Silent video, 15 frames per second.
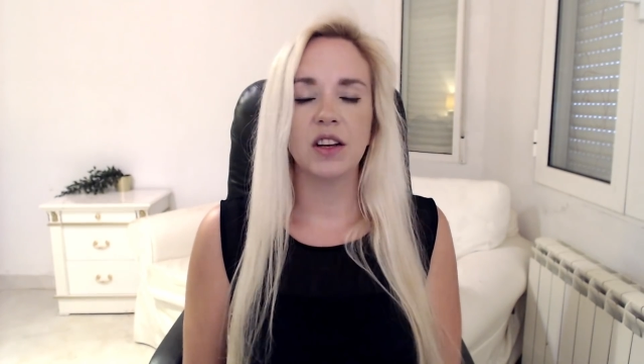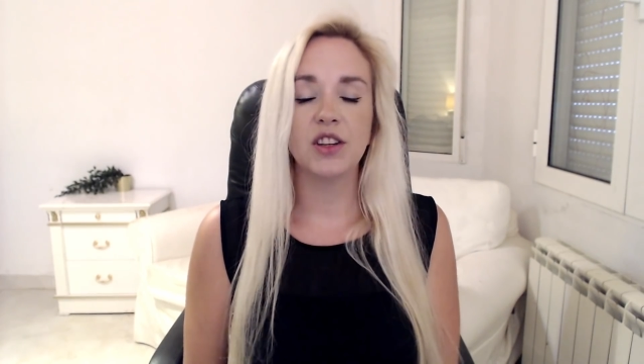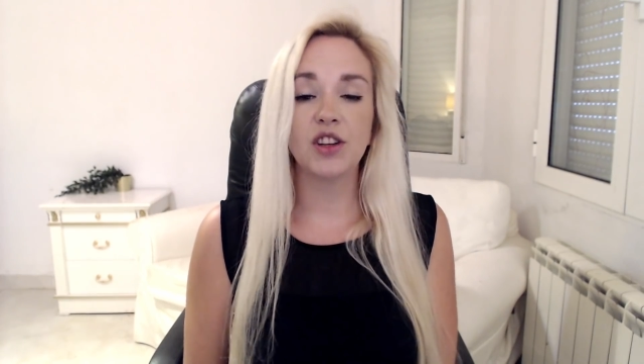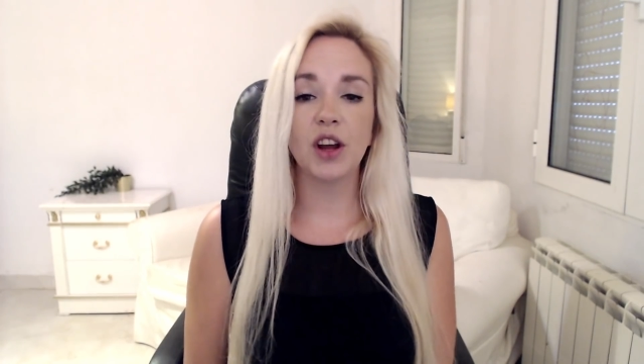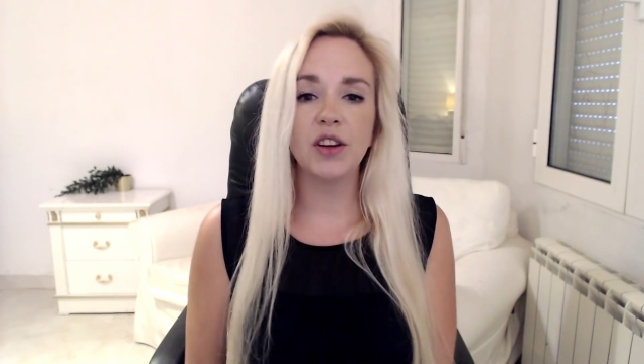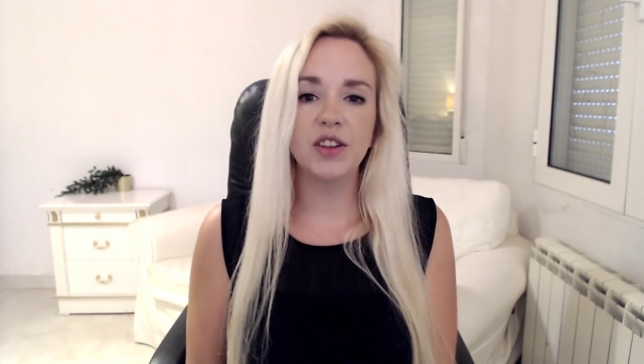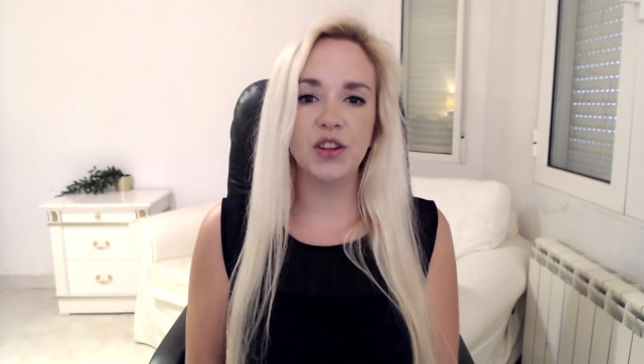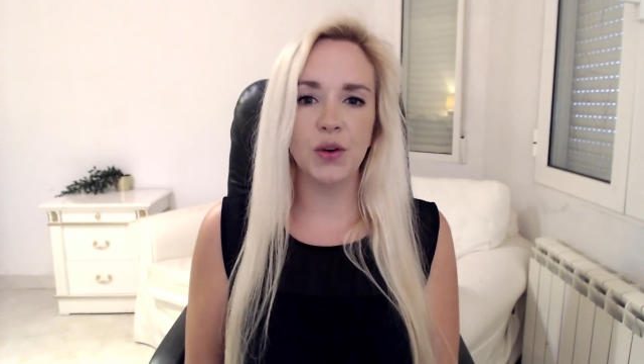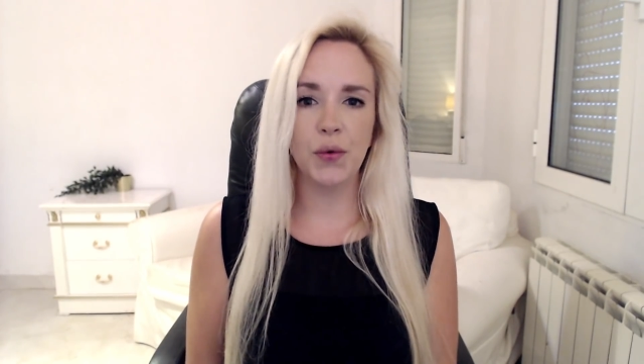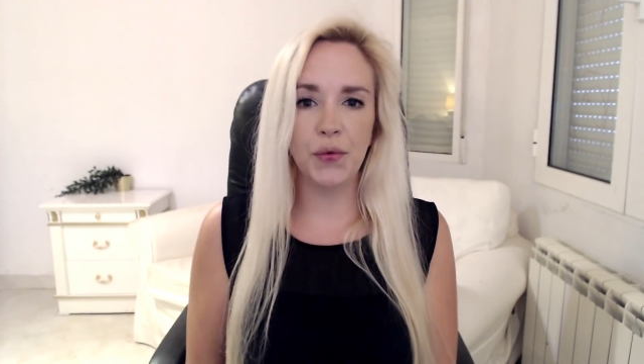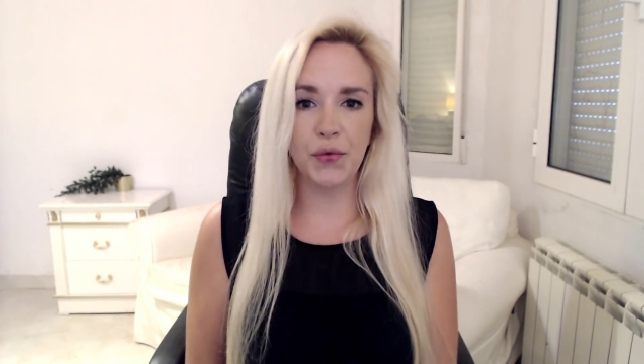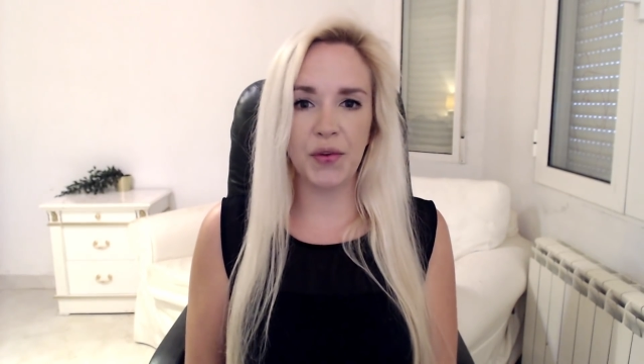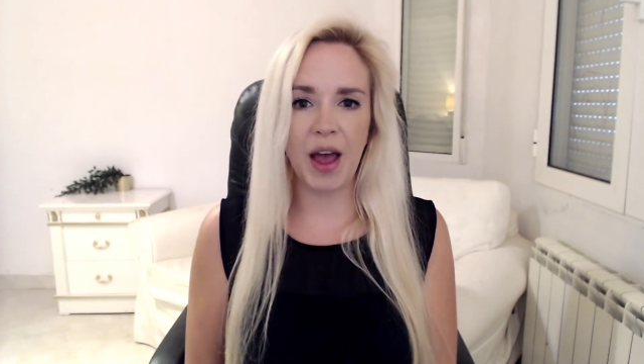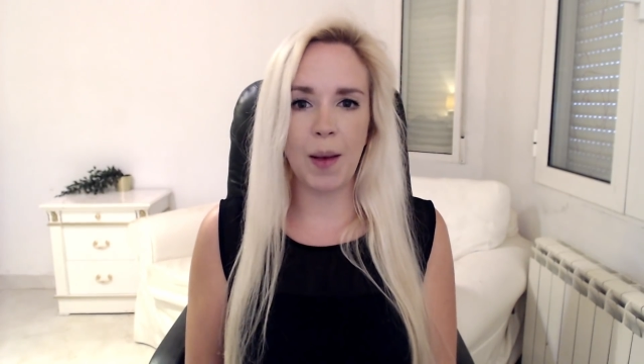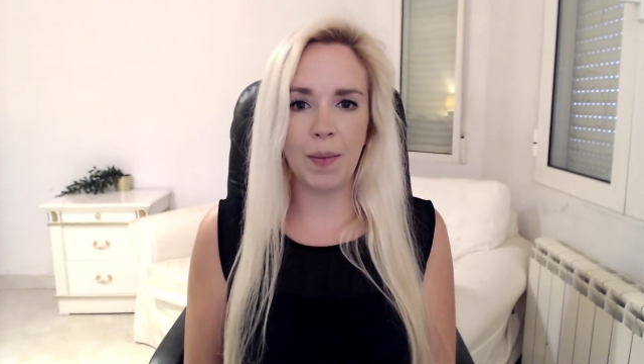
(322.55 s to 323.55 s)
Done to
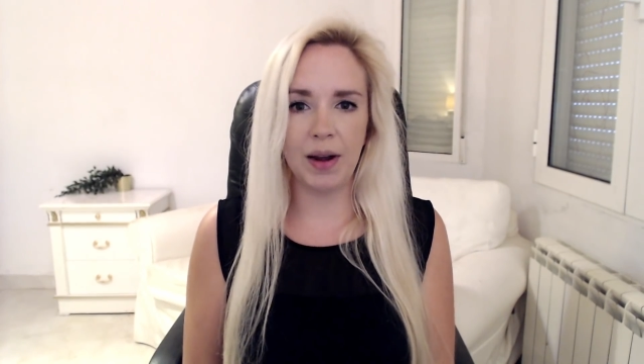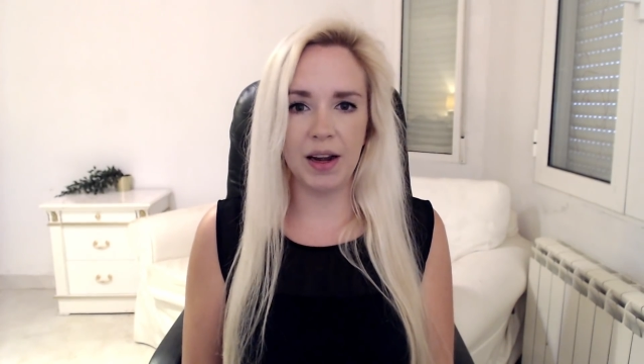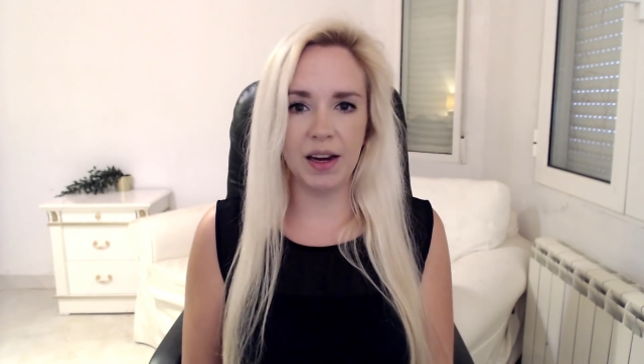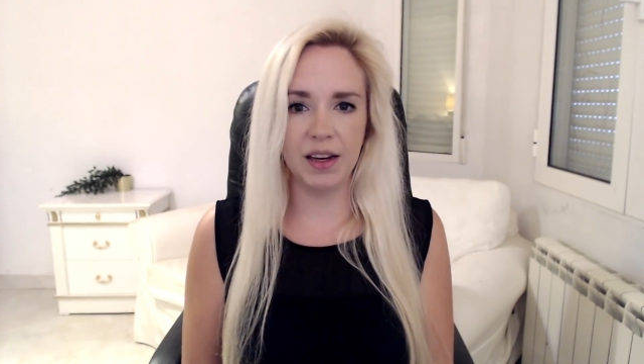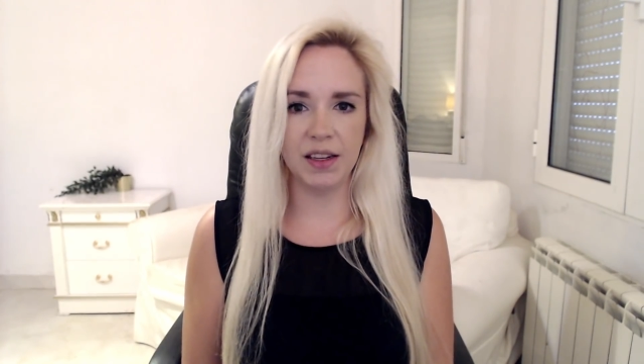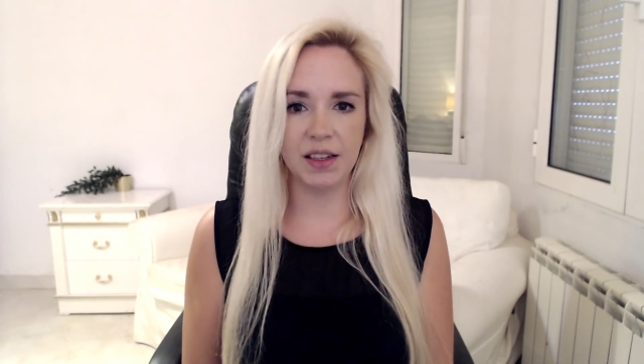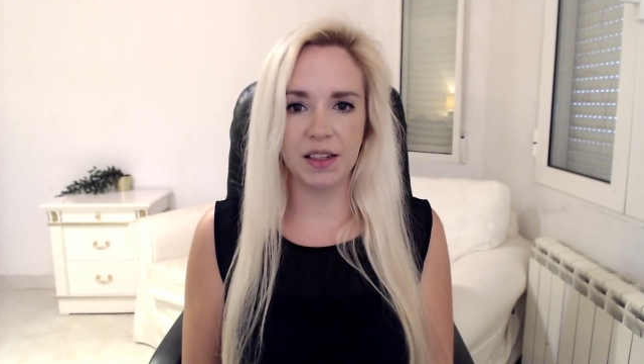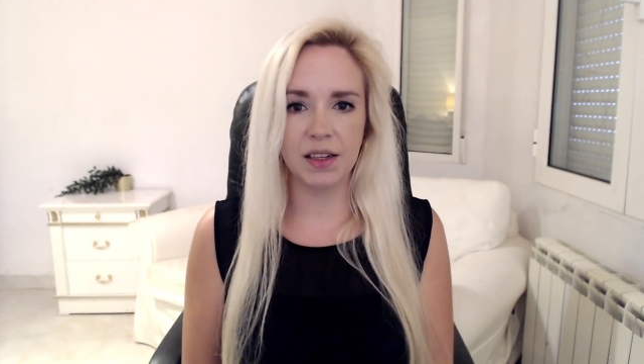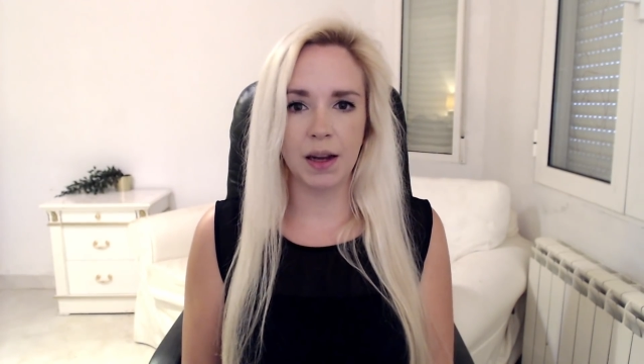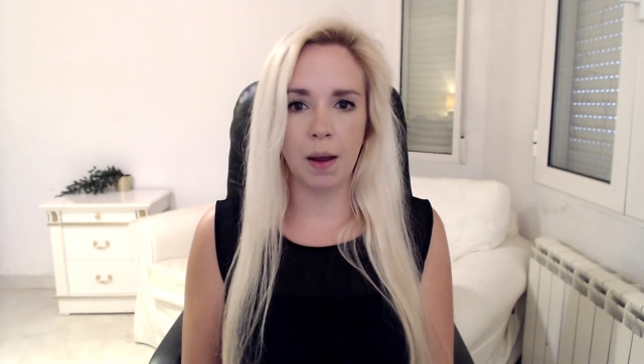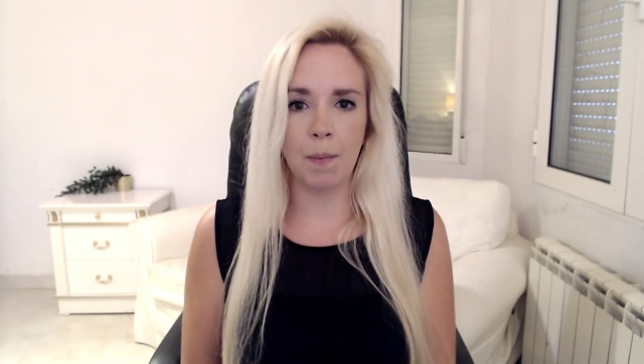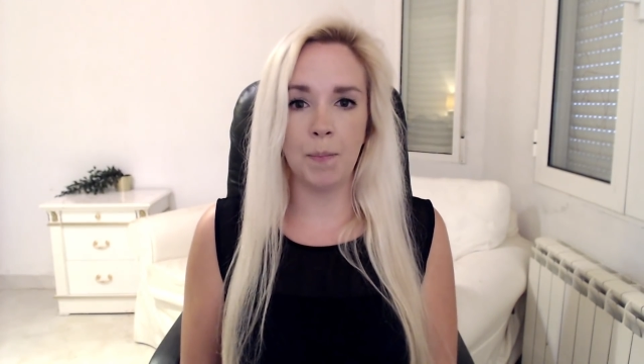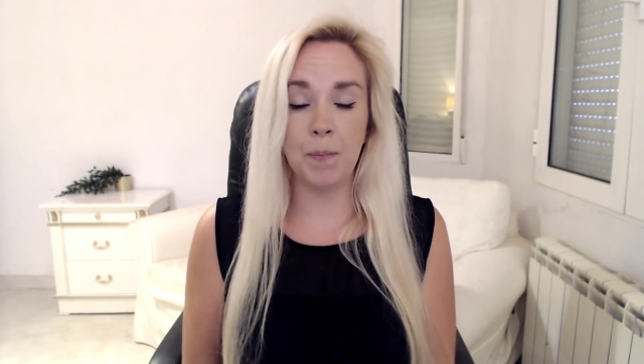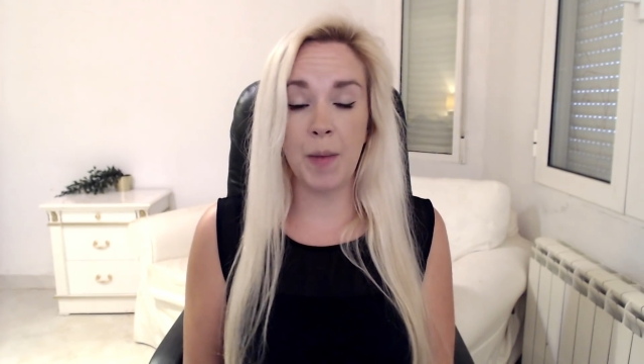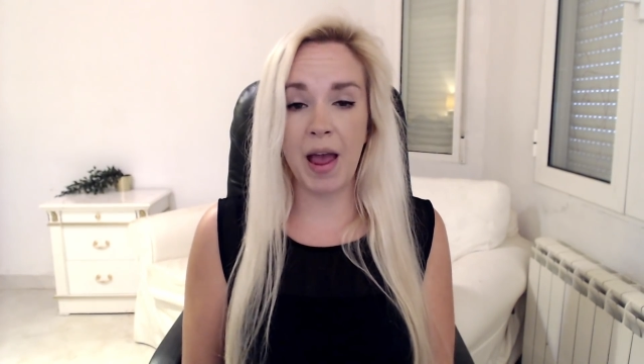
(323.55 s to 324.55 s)
families,
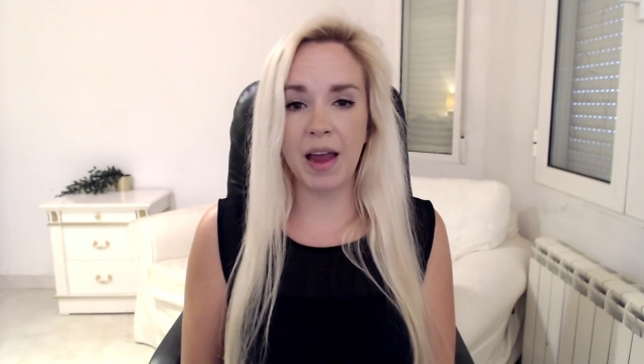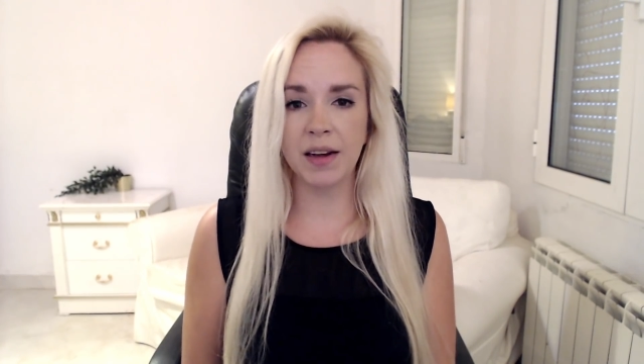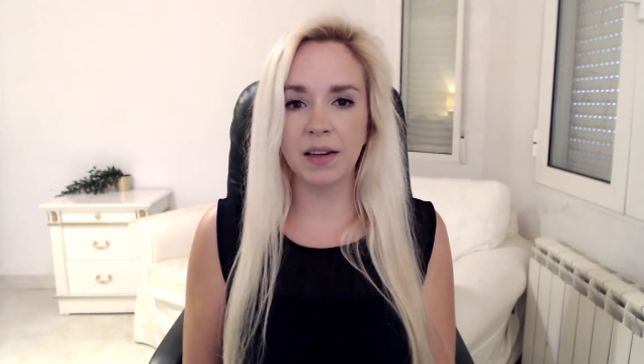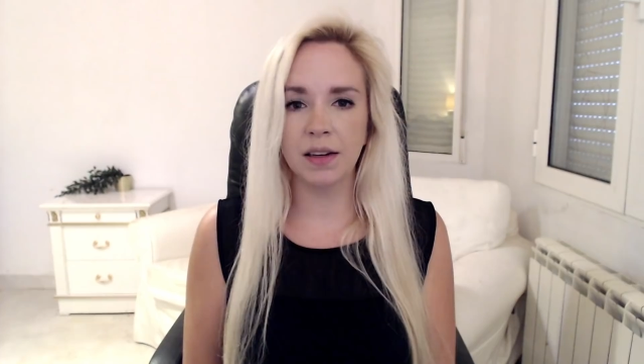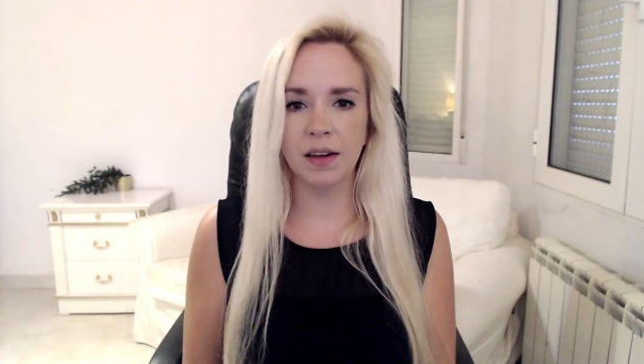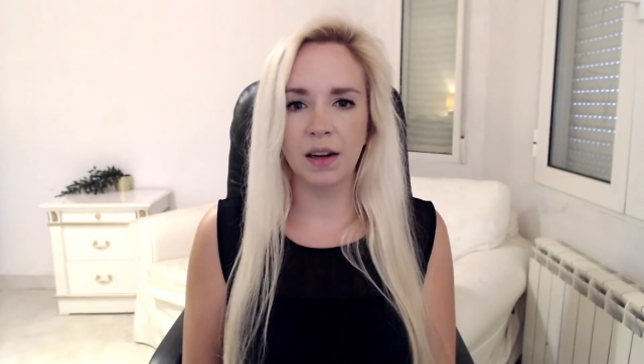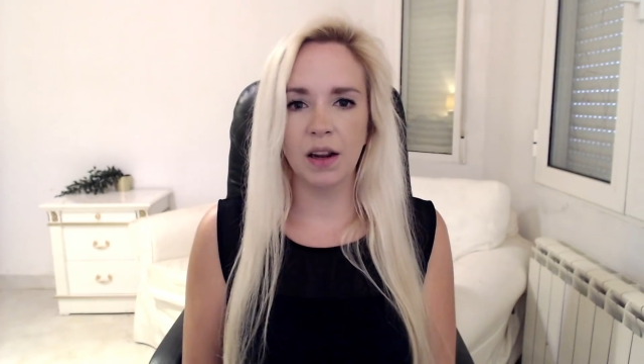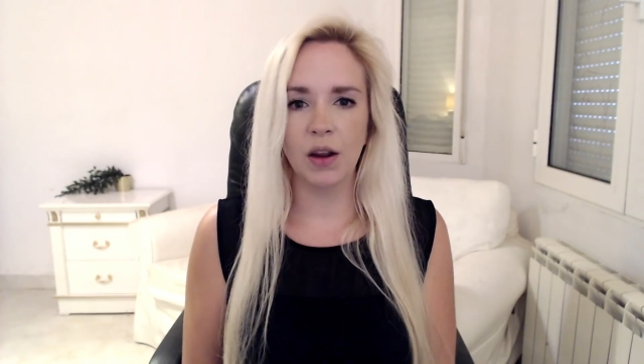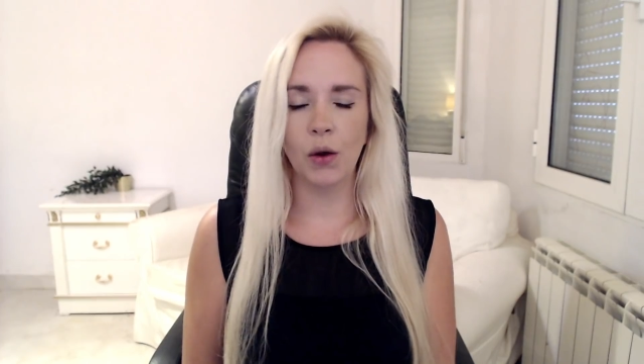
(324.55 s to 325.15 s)
men,